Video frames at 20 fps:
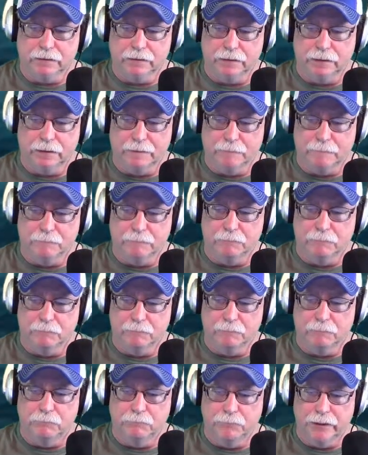a
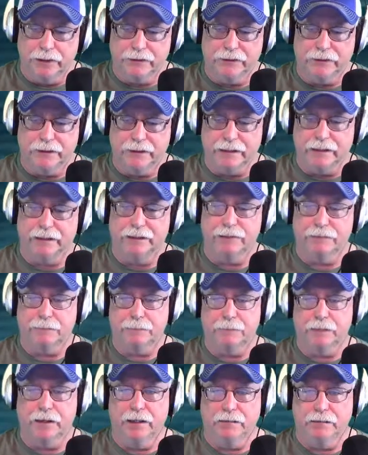much easier
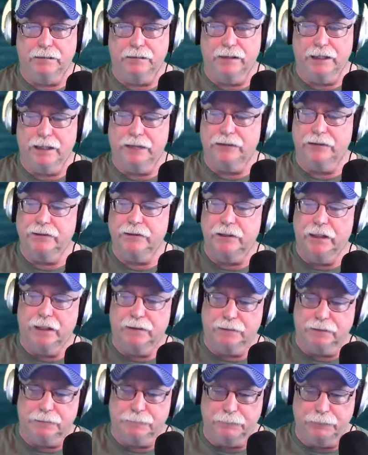presentation
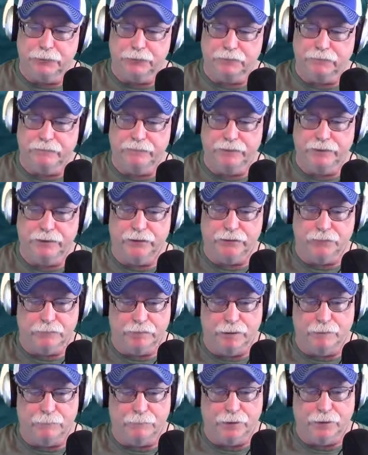not to spook the fish
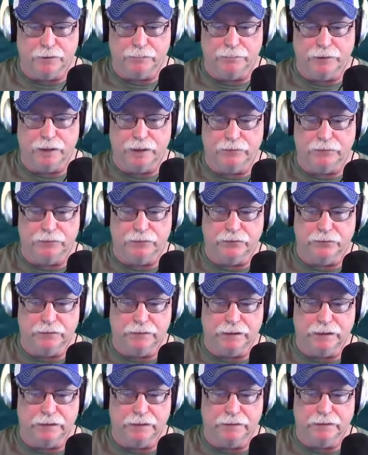around brush piles and
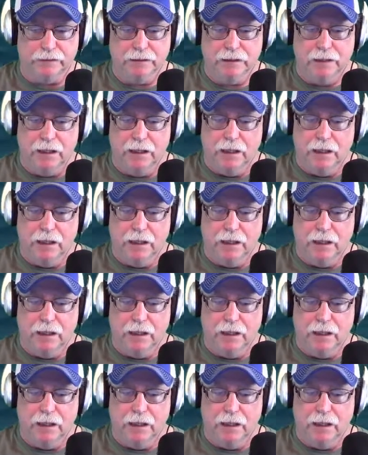trees.